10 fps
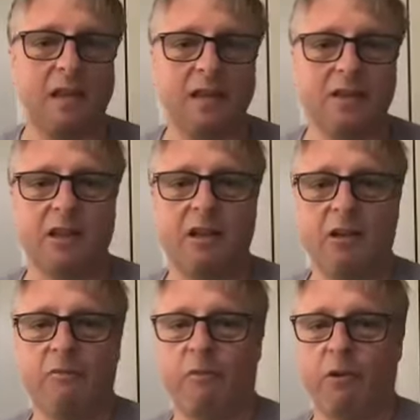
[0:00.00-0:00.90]

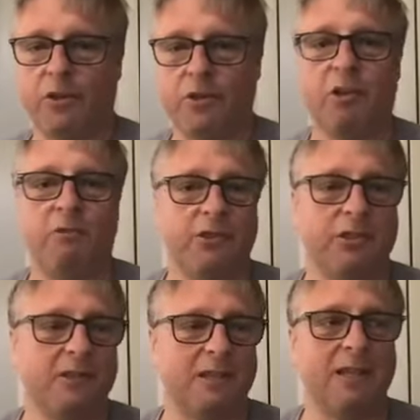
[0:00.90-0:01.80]
So what I don't want to
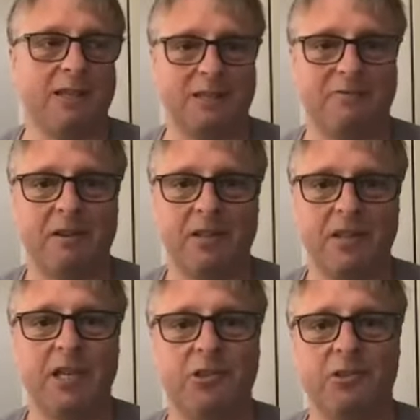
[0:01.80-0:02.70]
do is, like, it's very
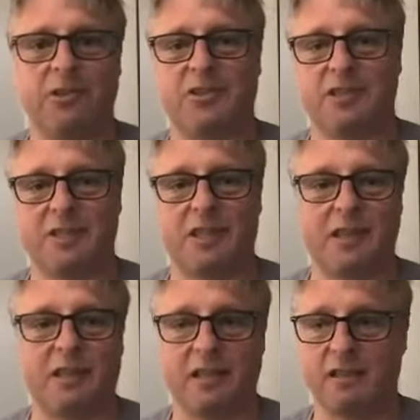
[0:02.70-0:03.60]
dangerous to say
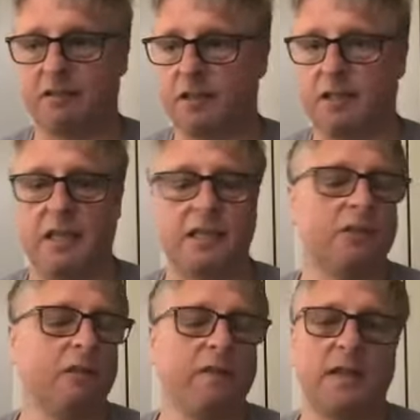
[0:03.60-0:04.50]
like, yeah, there's
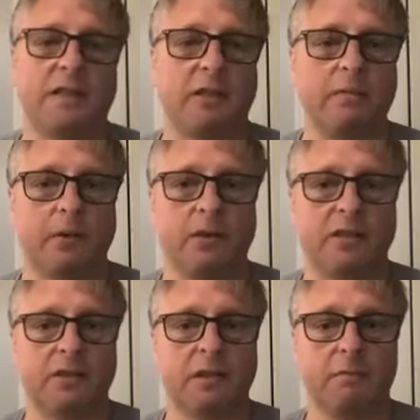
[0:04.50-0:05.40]
no VAT on
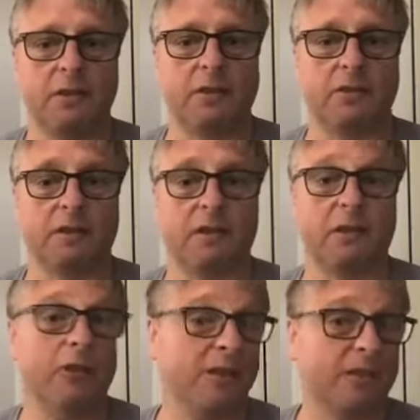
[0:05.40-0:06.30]
books, because
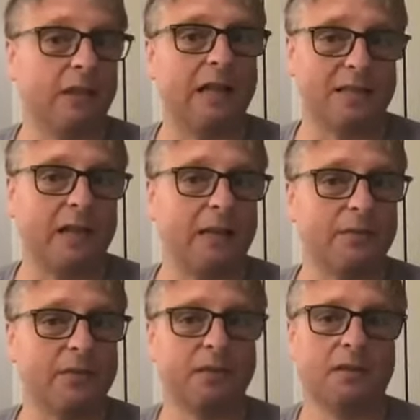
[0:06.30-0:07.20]
there is at times.